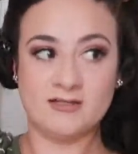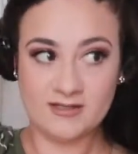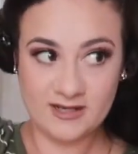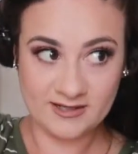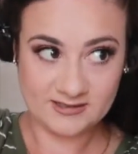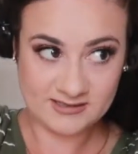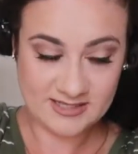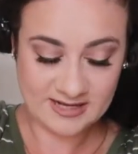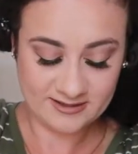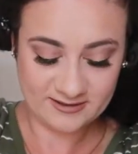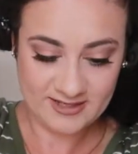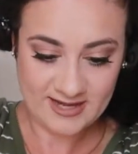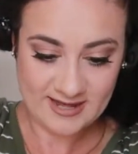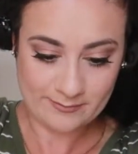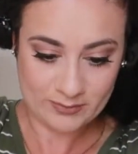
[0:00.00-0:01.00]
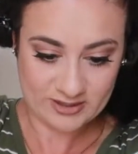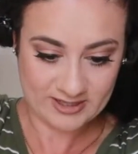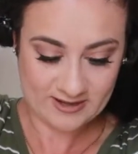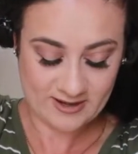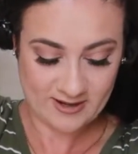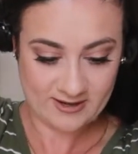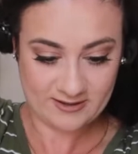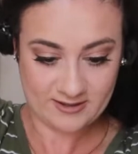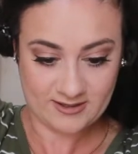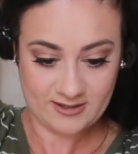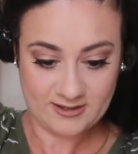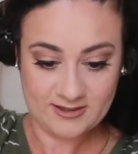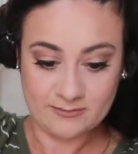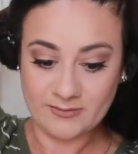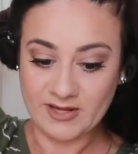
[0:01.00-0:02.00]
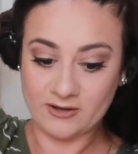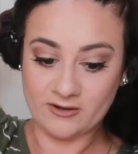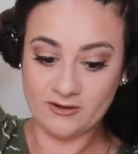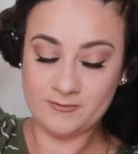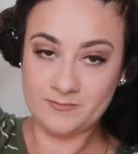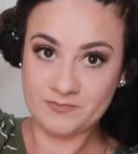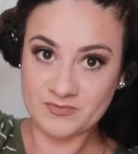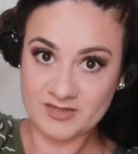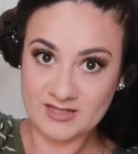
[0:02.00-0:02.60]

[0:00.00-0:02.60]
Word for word: untangly, and put it under the middle.